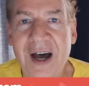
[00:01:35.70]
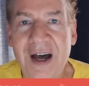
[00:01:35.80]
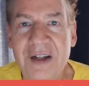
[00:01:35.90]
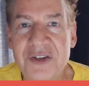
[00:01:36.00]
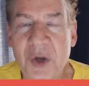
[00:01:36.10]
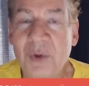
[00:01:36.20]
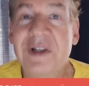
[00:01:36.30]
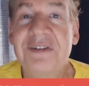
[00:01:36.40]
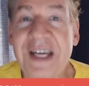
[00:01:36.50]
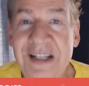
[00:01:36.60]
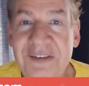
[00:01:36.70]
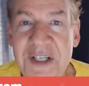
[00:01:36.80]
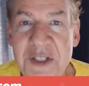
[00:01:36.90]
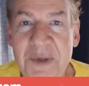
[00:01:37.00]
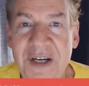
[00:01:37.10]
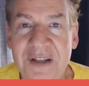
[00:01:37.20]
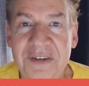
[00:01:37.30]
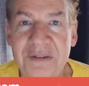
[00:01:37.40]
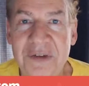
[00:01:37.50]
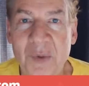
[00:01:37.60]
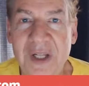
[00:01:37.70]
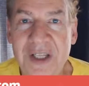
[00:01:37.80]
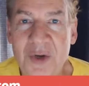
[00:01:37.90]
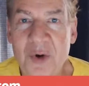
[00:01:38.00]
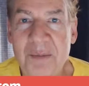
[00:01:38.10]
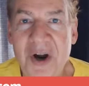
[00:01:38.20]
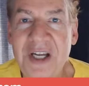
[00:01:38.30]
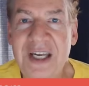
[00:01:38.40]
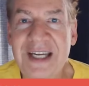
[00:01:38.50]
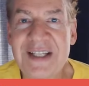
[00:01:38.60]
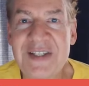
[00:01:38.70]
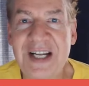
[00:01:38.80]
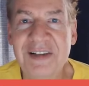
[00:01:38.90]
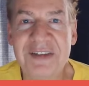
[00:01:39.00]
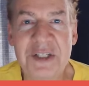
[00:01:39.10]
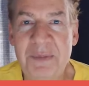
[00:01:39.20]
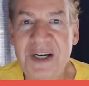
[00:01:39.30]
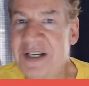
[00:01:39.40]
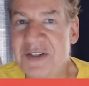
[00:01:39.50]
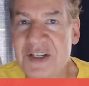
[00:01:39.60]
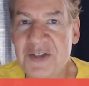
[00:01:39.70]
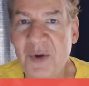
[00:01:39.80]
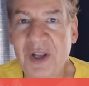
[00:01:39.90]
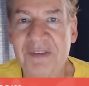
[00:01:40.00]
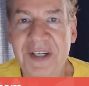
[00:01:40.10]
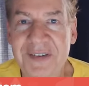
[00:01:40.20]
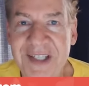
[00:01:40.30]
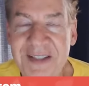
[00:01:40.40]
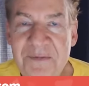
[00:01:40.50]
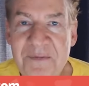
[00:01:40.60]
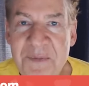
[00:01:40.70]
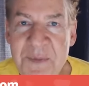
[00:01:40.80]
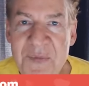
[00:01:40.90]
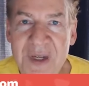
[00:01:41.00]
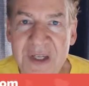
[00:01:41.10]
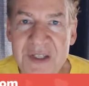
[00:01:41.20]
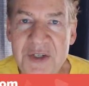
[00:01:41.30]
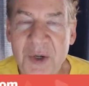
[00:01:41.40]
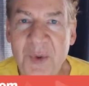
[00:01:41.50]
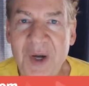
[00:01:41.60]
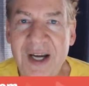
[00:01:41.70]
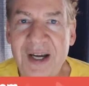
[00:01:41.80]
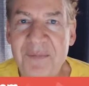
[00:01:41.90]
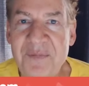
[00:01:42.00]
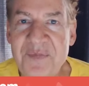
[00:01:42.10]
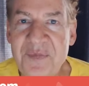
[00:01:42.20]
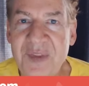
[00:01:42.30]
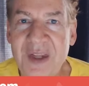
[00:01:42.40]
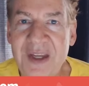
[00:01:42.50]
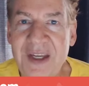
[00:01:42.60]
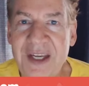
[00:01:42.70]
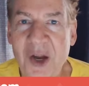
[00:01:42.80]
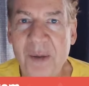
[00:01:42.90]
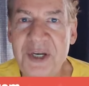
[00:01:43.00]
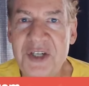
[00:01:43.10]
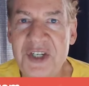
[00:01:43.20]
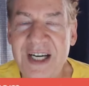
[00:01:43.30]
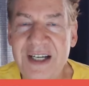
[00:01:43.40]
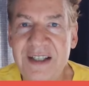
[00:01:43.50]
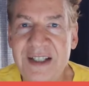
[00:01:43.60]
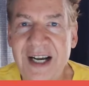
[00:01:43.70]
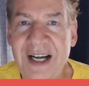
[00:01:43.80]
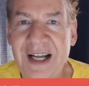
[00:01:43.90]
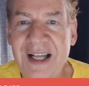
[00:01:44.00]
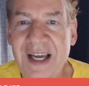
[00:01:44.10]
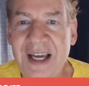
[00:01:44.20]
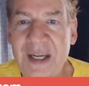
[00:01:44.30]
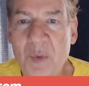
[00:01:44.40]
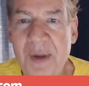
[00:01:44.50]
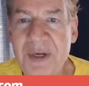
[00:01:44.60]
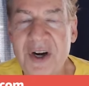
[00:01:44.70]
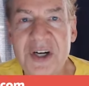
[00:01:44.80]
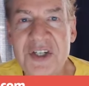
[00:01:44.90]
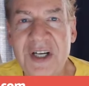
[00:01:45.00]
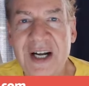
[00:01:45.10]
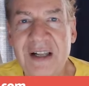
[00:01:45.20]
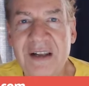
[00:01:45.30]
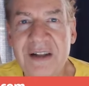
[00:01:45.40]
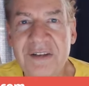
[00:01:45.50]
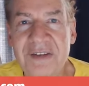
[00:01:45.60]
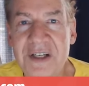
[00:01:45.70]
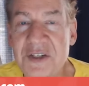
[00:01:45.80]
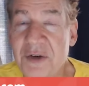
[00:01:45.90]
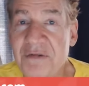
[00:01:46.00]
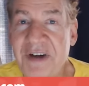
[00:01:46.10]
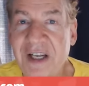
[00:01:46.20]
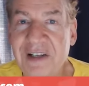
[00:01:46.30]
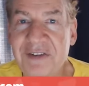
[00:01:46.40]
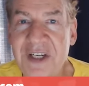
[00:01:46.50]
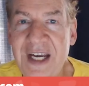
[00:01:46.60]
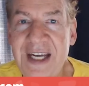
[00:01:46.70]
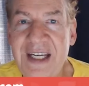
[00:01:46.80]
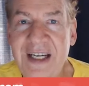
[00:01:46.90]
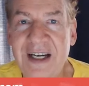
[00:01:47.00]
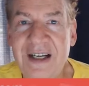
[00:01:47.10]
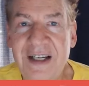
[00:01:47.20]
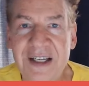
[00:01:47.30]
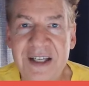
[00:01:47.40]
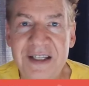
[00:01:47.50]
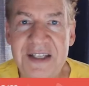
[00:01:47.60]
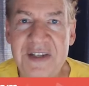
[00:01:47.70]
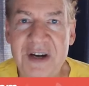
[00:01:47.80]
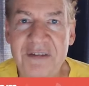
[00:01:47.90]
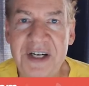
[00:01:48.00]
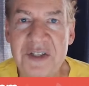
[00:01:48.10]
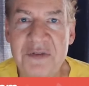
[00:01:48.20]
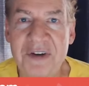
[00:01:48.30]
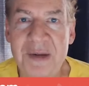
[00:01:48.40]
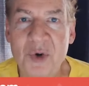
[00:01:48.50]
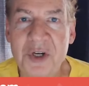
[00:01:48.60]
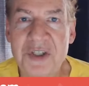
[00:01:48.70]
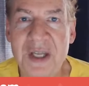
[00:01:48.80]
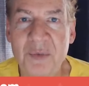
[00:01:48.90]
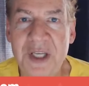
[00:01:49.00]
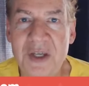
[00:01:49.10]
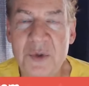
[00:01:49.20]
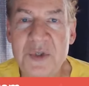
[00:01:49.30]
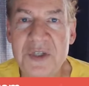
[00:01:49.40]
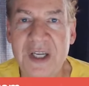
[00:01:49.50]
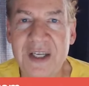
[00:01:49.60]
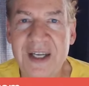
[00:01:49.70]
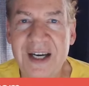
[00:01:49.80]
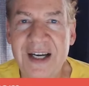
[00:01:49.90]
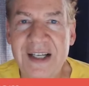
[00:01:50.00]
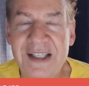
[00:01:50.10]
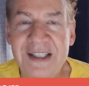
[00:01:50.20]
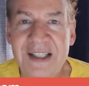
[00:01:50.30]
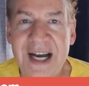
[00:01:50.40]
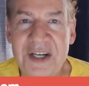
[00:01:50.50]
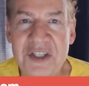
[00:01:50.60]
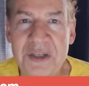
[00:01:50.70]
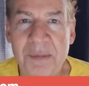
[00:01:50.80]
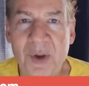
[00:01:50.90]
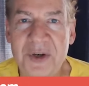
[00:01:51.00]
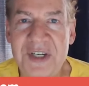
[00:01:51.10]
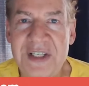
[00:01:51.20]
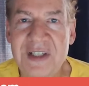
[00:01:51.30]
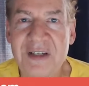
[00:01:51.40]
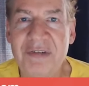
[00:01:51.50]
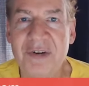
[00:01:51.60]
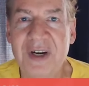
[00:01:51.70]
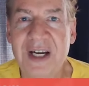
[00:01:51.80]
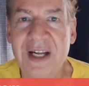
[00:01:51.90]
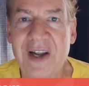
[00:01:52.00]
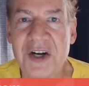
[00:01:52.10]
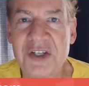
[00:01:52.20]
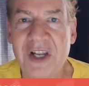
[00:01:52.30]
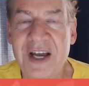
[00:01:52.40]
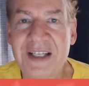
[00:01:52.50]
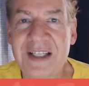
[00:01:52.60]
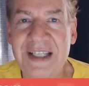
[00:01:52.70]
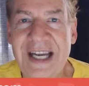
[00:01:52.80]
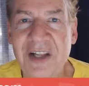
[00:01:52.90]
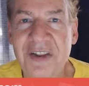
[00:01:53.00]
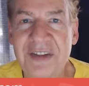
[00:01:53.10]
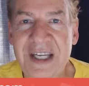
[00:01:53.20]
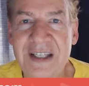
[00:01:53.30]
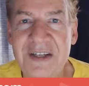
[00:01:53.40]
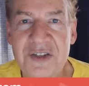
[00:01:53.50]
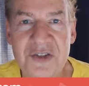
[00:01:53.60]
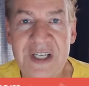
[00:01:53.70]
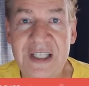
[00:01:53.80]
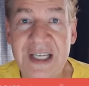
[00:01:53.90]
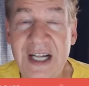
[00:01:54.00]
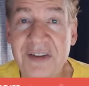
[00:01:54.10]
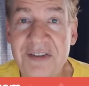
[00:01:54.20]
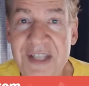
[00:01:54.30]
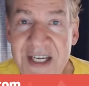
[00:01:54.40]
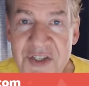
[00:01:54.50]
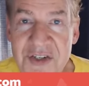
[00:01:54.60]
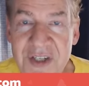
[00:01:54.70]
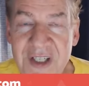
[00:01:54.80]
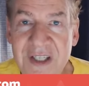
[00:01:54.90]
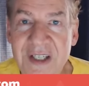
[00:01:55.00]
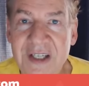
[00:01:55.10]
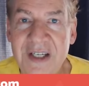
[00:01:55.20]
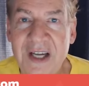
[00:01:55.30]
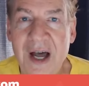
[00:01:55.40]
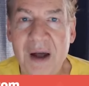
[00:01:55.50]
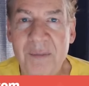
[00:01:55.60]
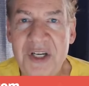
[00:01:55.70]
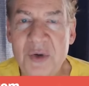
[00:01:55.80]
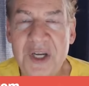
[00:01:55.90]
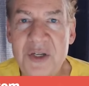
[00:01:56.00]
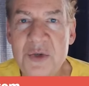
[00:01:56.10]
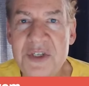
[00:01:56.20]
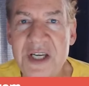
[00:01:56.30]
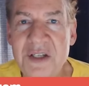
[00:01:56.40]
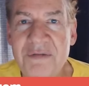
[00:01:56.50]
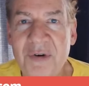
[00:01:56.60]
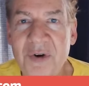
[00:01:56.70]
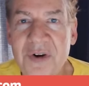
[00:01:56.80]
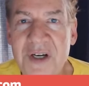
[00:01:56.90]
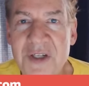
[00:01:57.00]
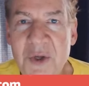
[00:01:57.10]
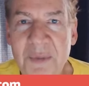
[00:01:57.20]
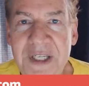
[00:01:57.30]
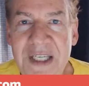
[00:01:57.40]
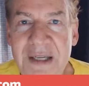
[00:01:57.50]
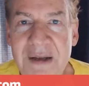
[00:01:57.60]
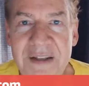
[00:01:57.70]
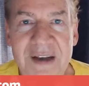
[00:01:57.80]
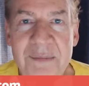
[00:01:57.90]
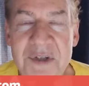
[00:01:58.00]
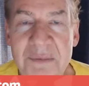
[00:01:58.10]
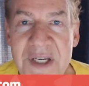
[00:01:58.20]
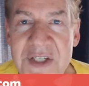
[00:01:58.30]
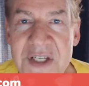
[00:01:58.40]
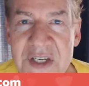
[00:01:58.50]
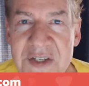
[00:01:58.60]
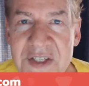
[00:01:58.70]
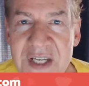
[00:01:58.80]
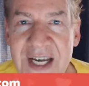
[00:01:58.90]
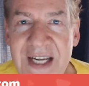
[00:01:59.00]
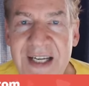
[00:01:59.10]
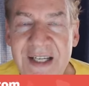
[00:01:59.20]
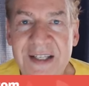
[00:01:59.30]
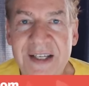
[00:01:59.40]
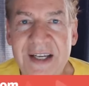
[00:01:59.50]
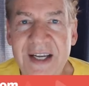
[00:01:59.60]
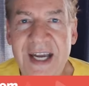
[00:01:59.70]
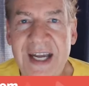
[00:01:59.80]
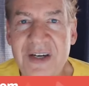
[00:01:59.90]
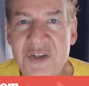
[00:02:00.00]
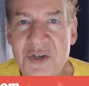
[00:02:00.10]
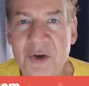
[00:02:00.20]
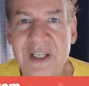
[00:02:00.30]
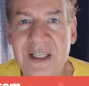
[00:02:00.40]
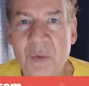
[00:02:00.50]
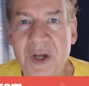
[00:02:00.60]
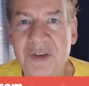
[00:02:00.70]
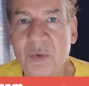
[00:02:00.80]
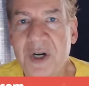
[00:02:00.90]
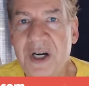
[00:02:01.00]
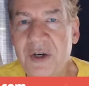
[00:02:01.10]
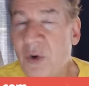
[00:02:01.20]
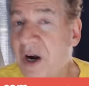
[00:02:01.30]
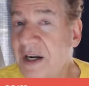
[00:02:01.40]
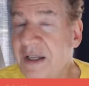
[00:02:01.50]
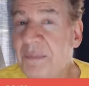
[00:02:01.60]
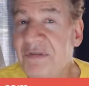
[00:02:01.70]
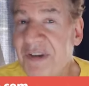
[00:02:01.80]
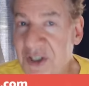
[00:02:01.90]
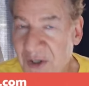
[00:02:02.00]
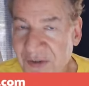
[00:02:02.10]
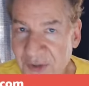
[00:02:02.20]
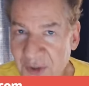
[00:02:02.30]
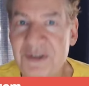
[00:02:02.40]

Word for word: uh, total sales experience if you will your marketing and sales experience it's all of it right so um, you know i'm going to share uh, a webinar style series of funnels today uh, these are various frameworks that we use and uh, actually deployed recently for a large client in the health industry in the health niche uh, but you can use this for so many types of businesses today, and certainly the ones where you are in the professional